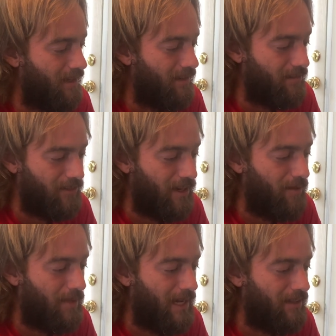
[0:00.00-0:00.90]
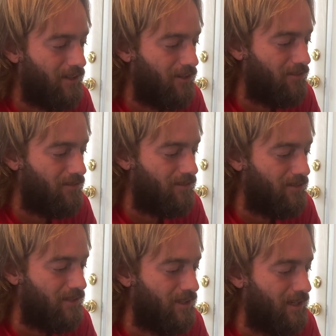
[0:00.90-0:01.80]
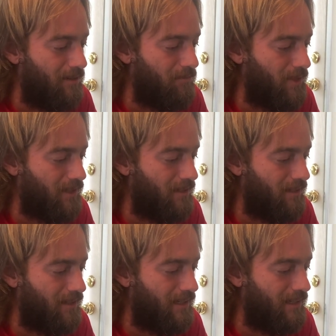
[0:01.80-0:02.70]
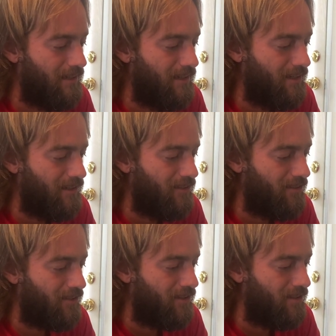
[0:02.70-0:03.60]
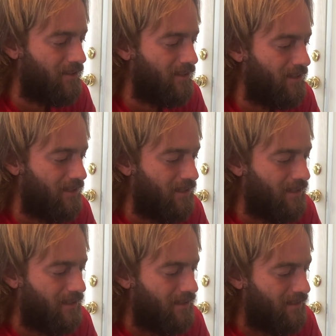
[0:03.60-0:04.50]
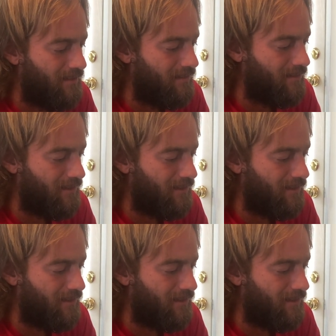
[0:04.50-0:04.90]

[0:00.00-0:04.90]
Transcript: Still not bad though, but it does, the